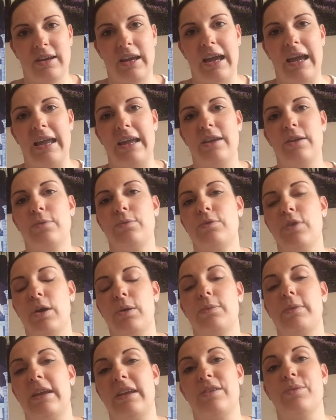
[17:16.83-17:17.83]
Okay, you
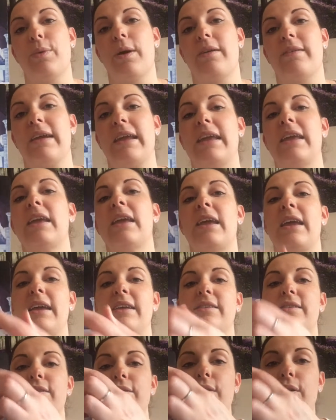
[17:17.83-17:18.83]
don't need to worry.
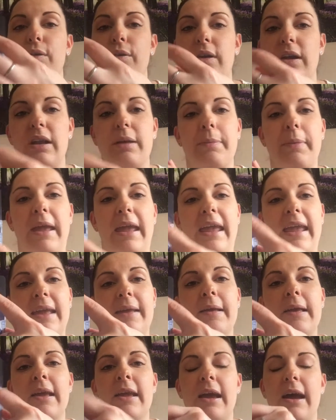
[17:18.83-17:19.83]
It's not going to be.